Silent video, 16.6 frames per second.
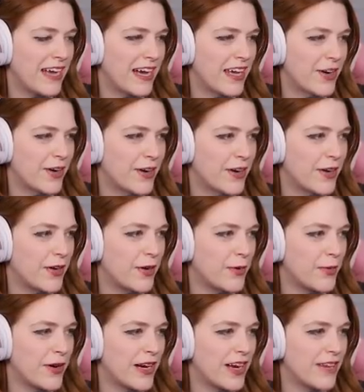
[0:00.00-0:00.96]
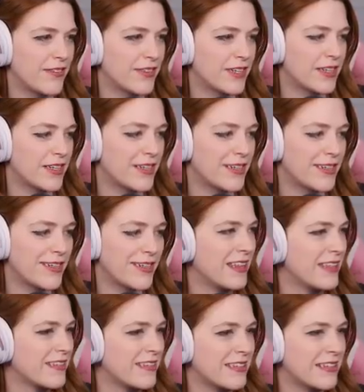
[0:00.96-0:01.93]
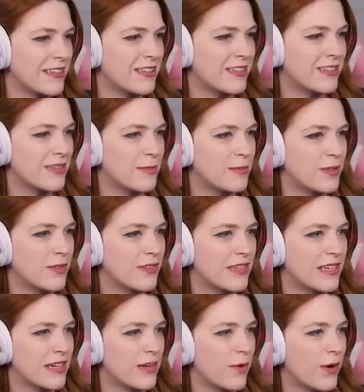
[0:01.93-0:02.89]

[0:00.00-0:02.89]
I don't know, whatever. And listening to some music.